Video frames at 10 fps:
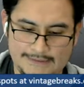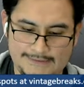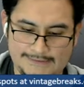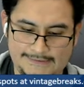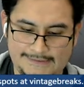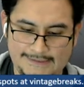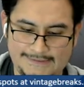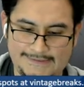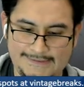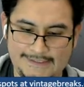
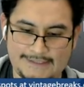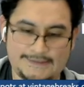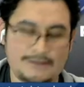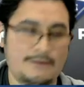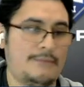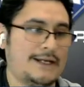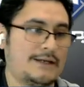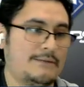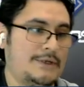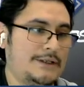66,
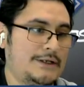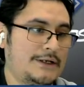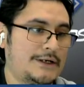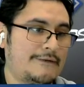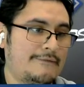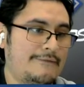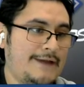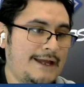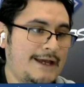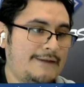Mike Miller,
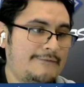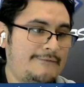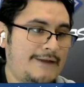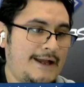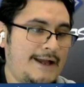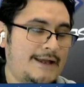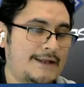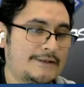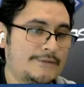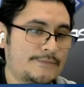Van
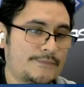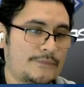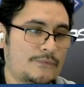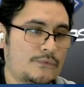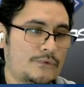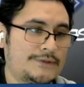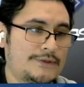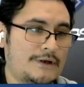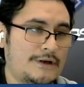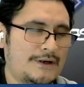Fan we
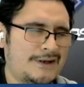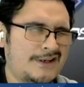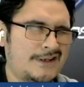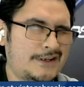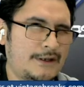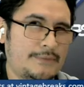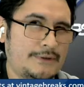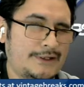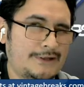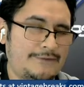are, uh, I
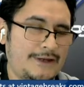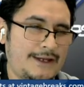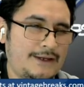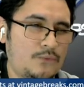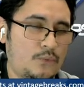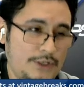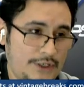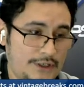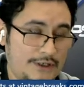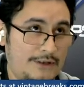believe, a
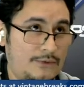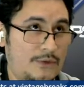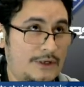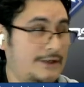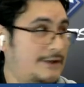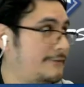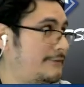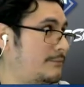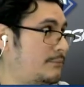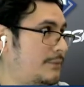winner on one of
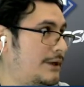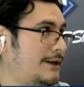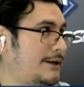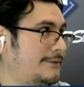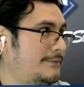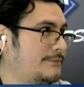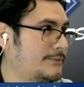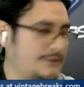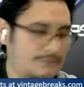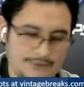uh,
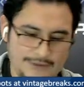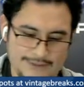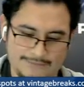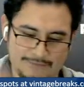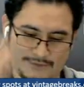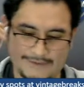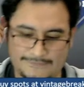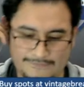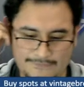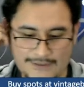one of the
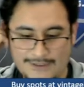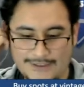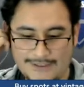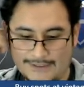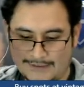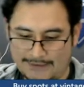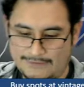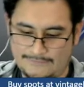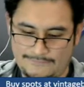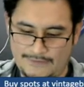giveaways.
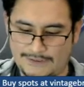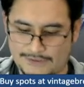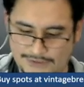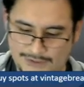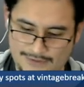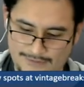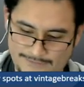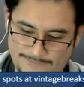Forgot the show.